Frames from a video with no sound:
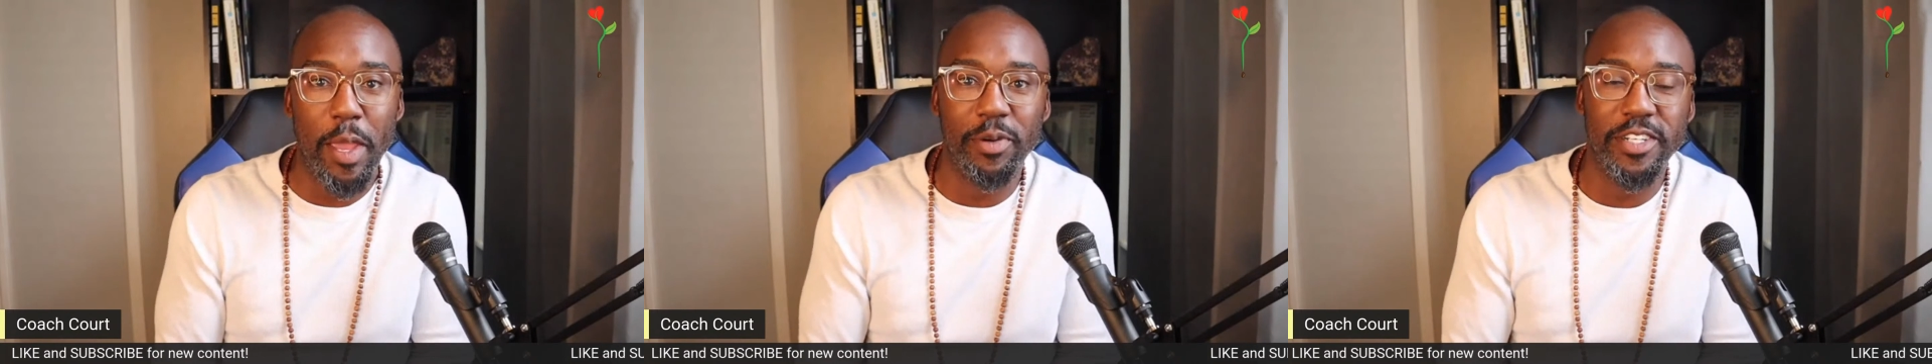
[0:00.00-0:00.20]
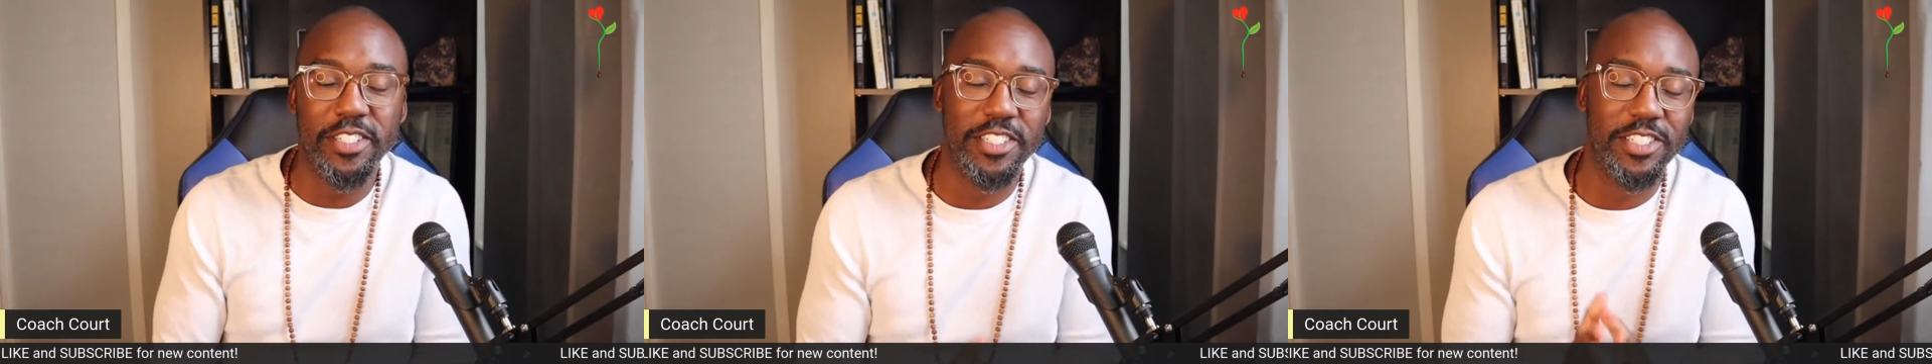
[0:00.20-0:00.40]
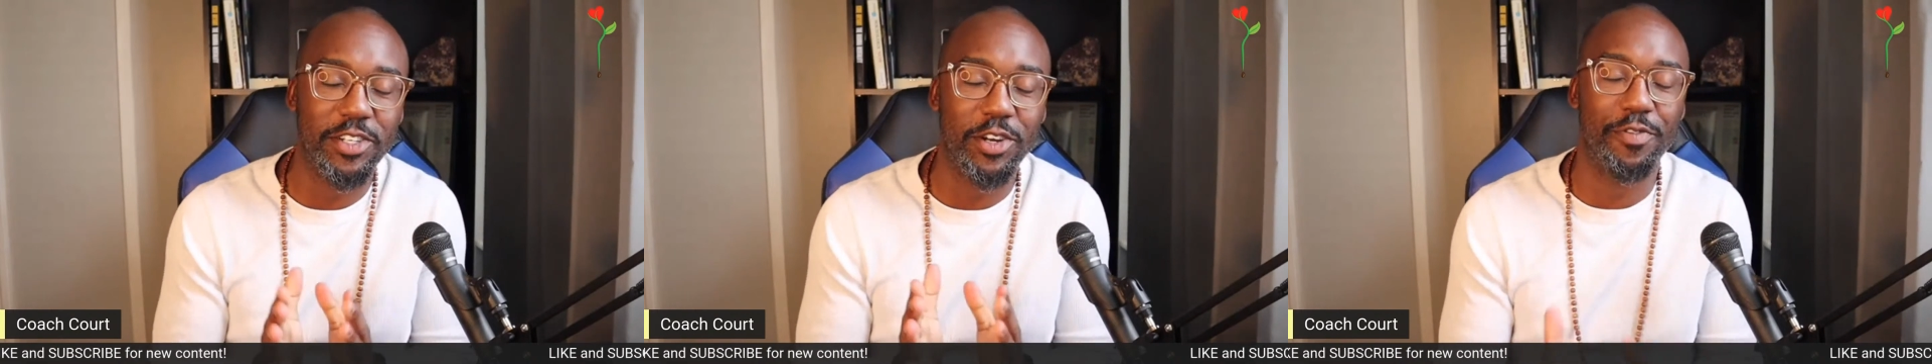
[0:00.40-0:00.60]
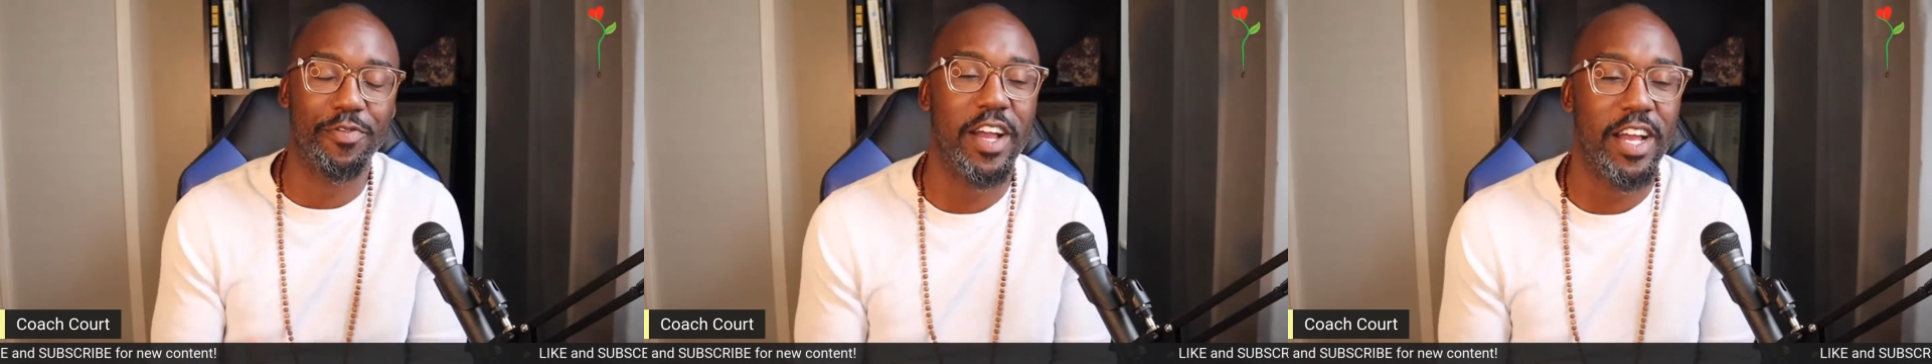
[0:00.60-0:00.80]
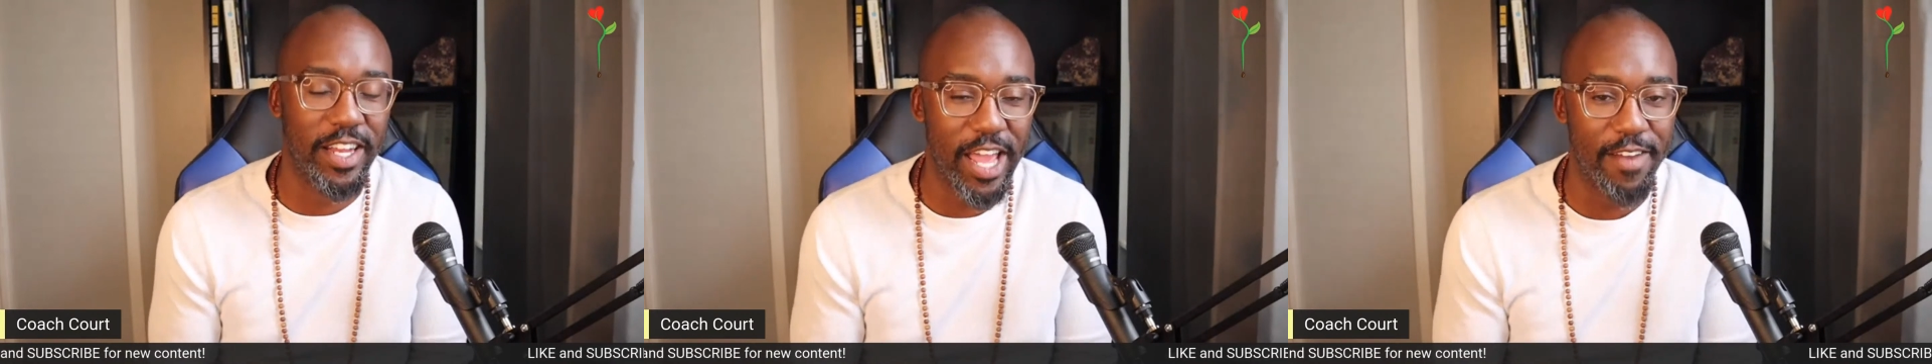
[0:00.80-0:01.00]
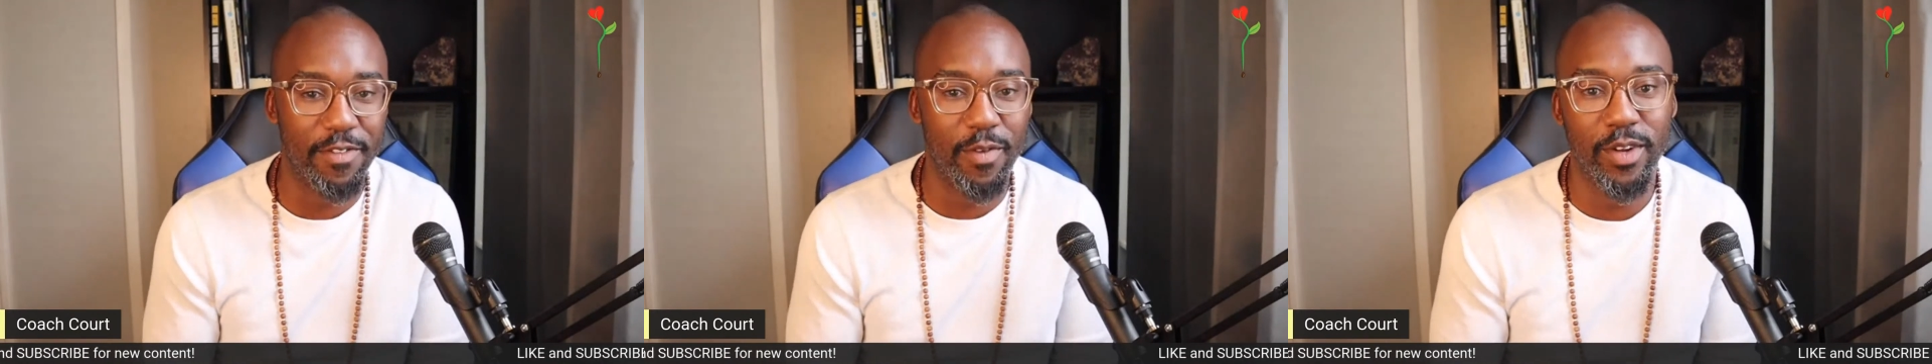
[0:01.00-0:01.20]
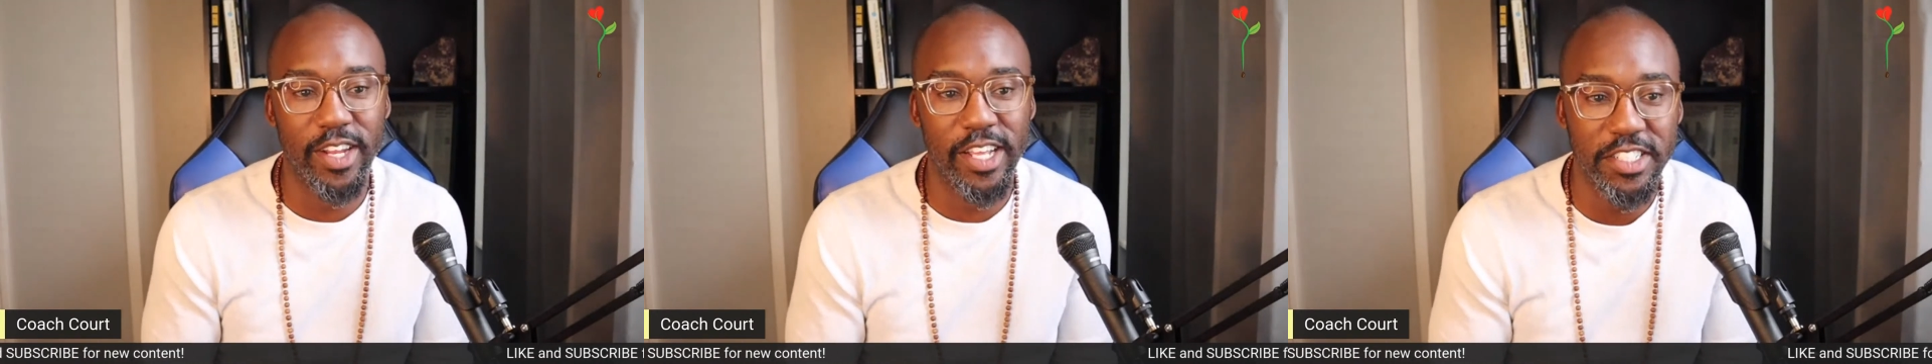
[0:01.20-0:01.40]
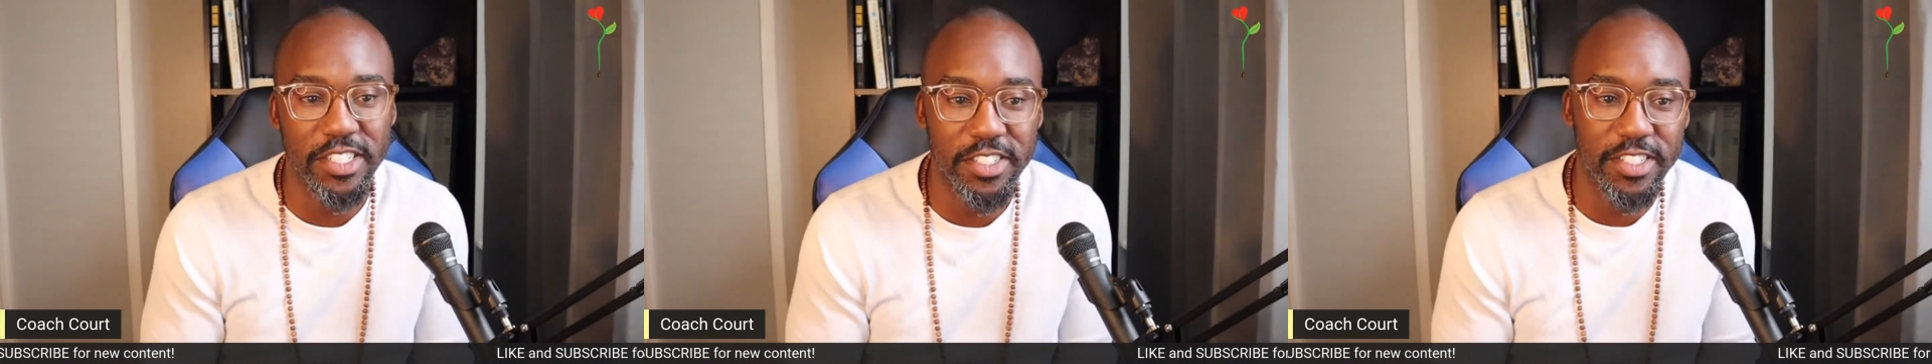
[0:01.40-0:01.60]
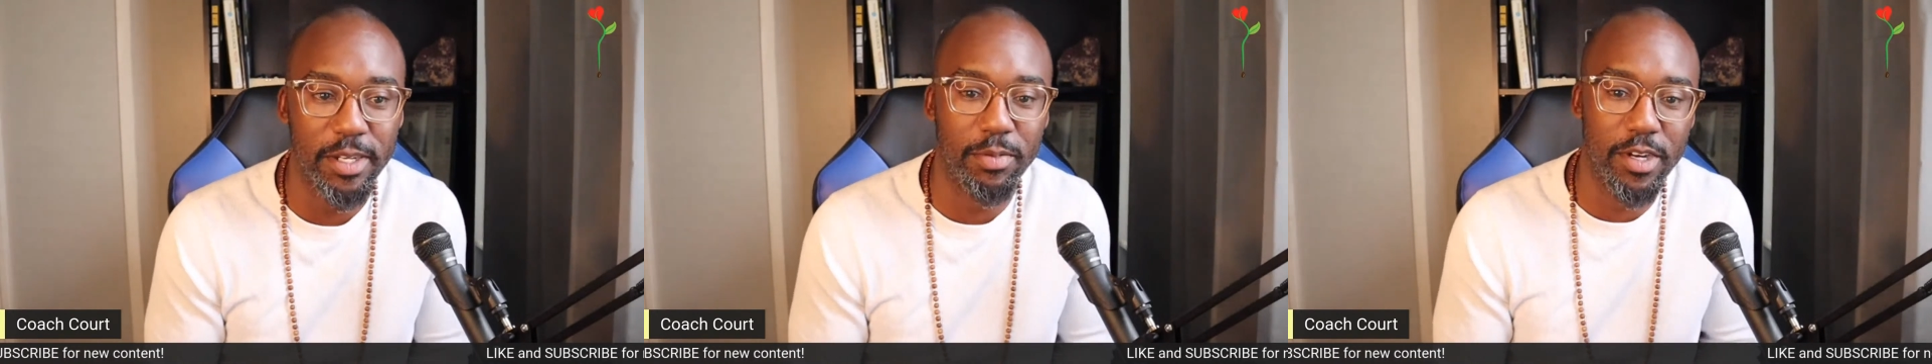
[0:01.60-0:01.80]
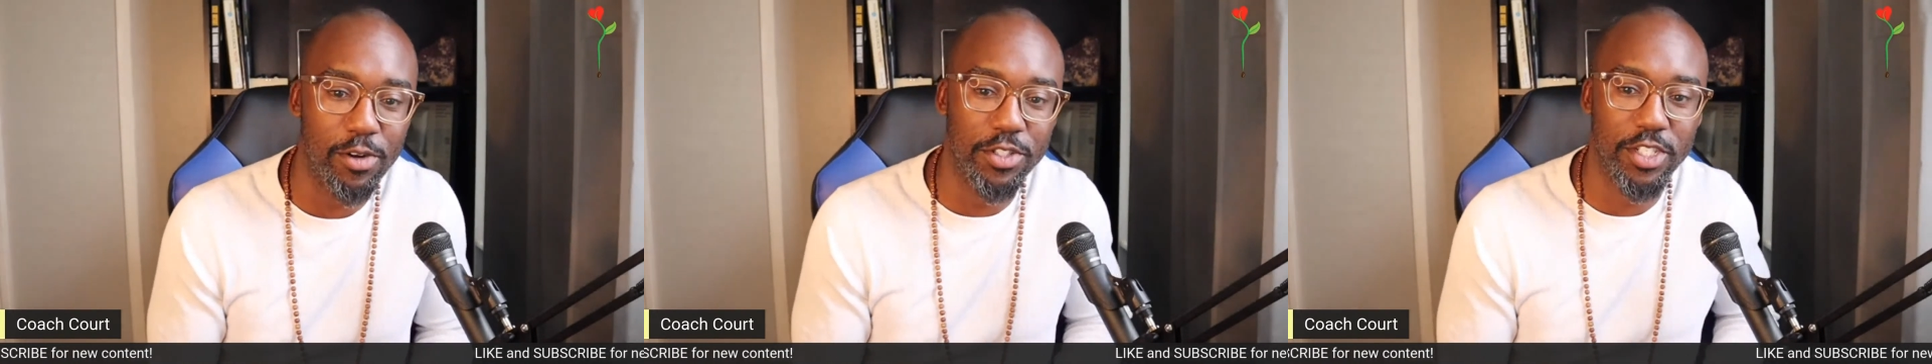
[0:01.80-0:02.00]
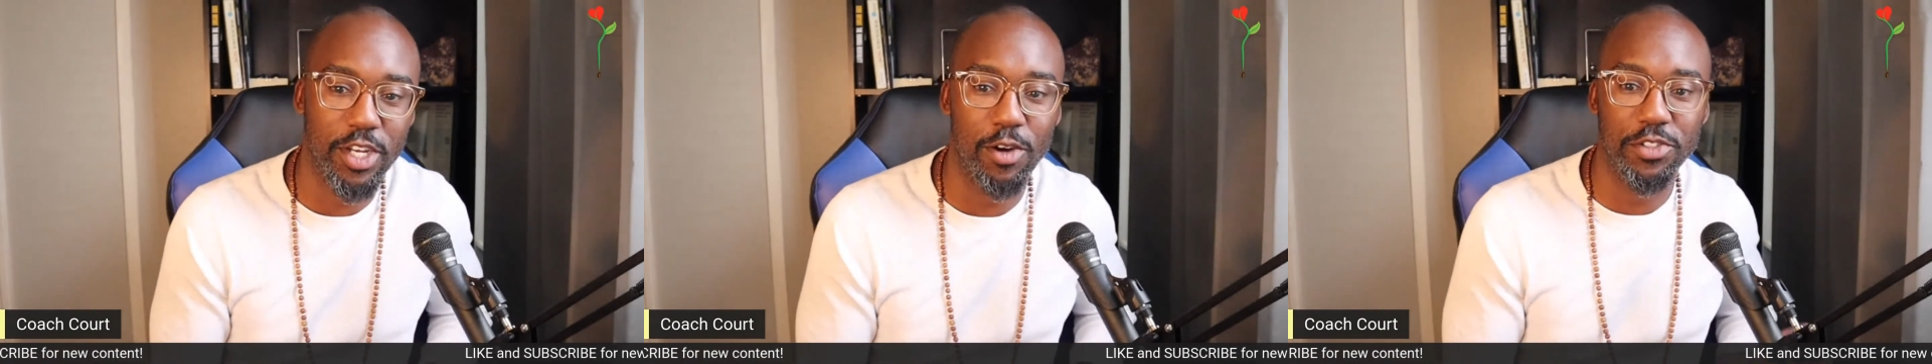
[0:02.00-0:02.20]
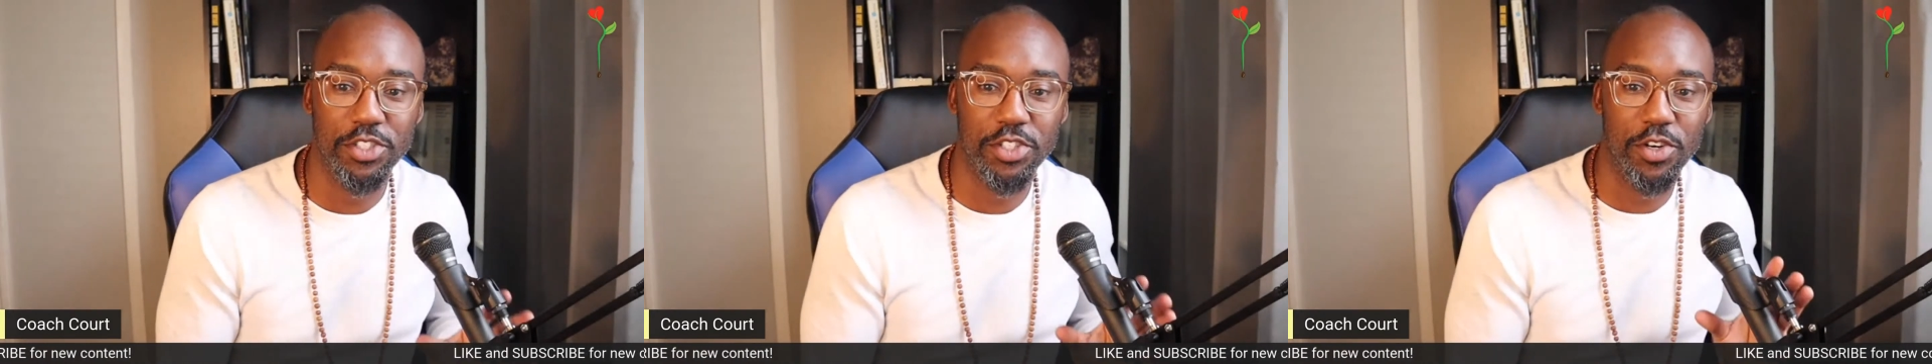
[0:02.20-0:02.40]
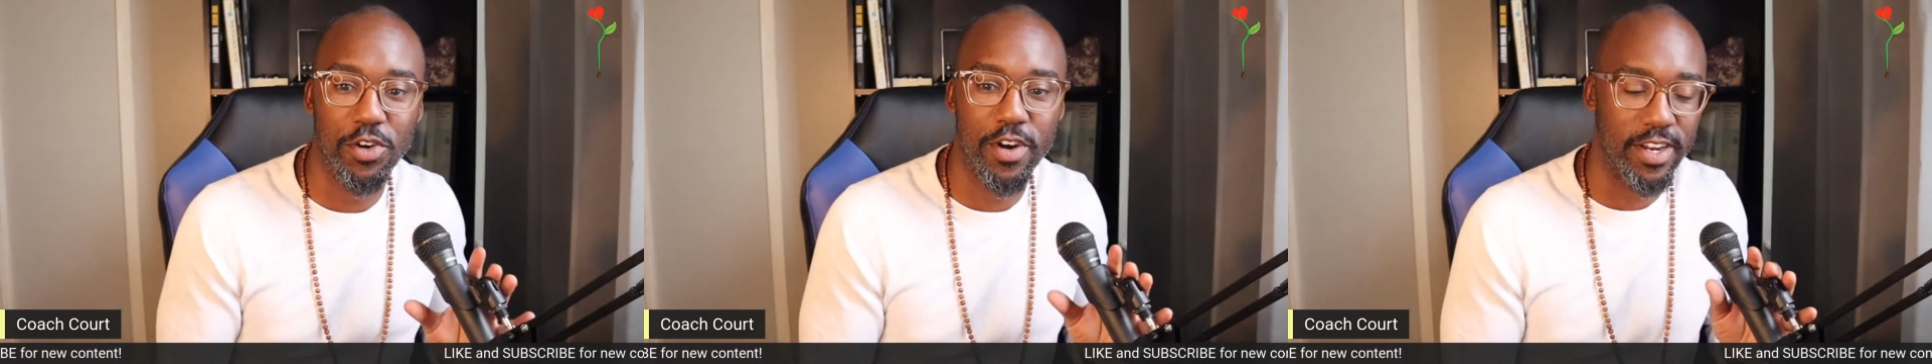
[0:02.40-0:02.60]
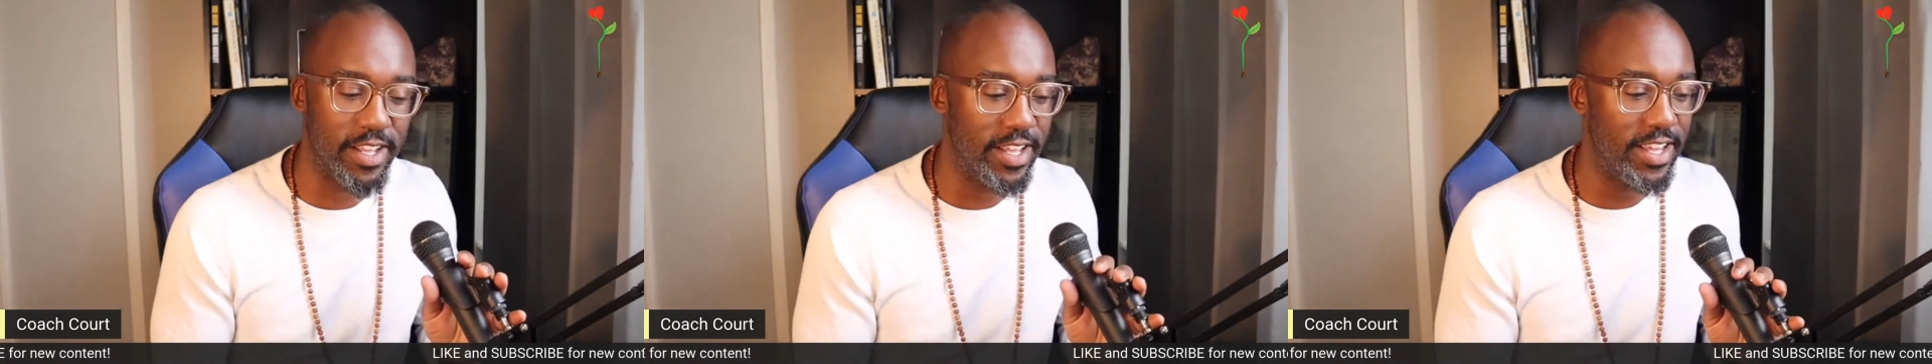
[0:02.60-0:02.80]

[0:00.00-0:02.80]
This is certified life and relationship coach, Coach Court.